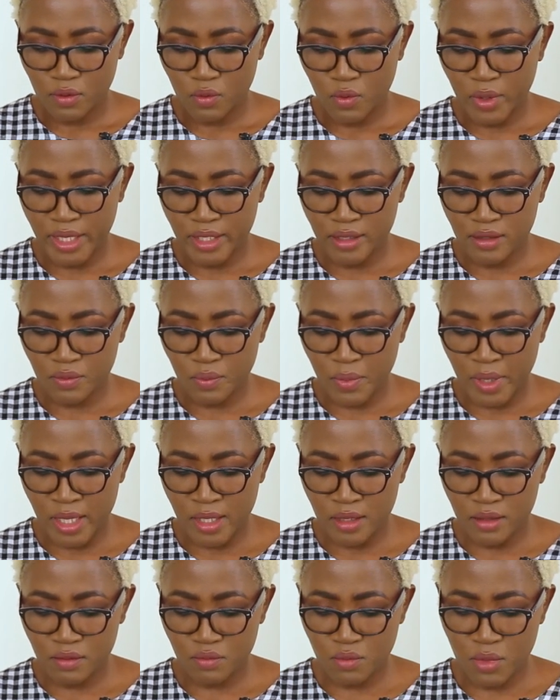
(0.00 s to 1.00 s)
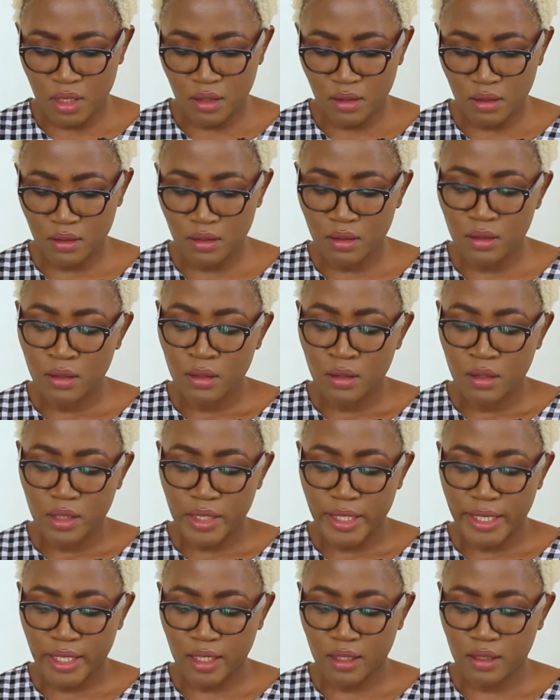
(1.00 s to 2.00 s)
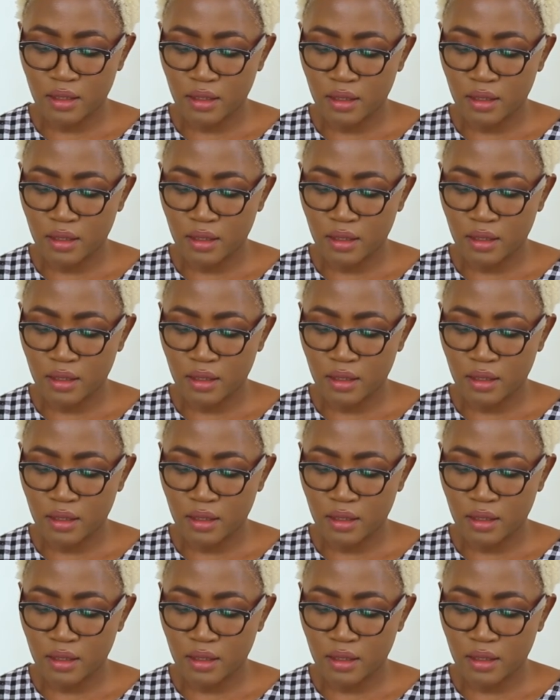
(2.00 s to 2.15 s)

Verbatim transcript: What inspires me? Like